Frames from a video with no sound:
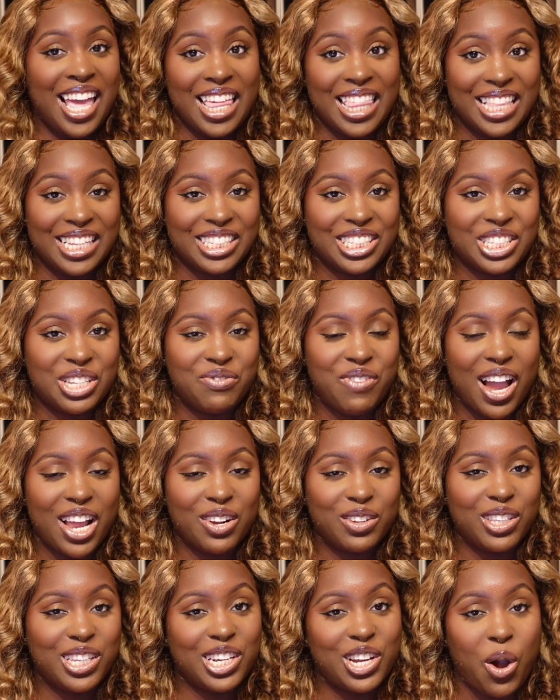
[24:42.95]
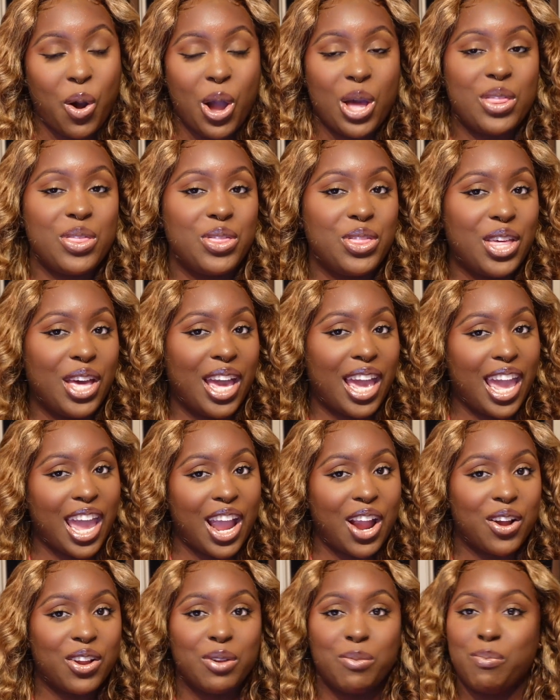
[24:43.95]
this is the final look on the
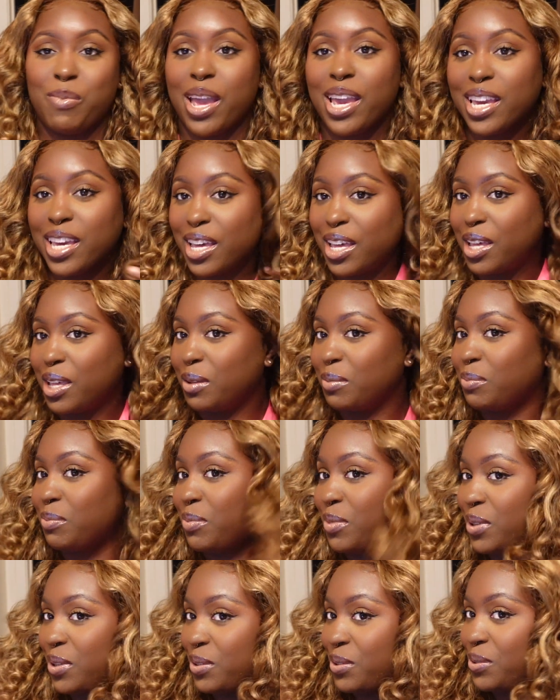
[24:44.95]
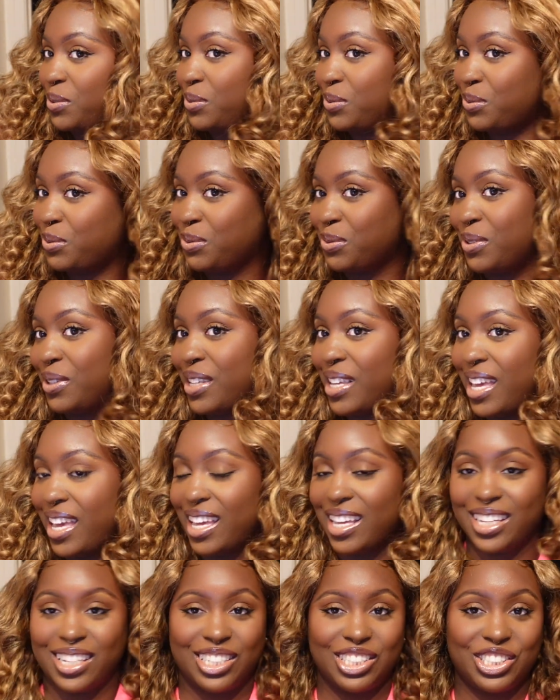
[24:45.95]
hair and the makeup.
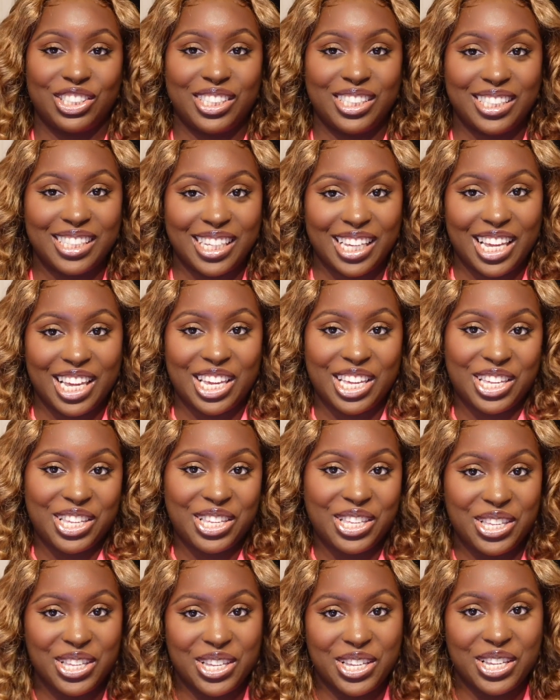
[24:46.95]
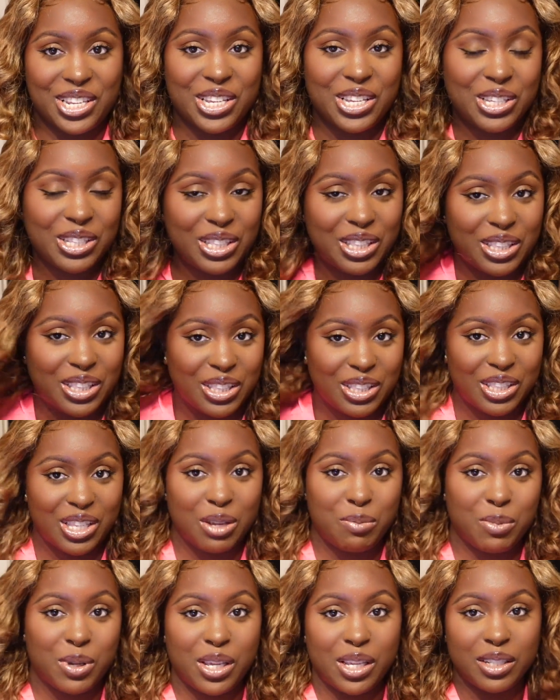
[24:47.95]
Yeah, she's looking good.
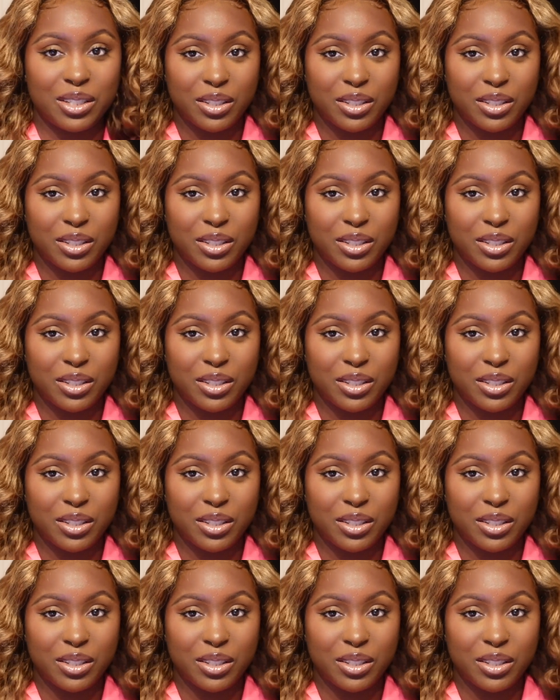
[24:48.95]
Let me,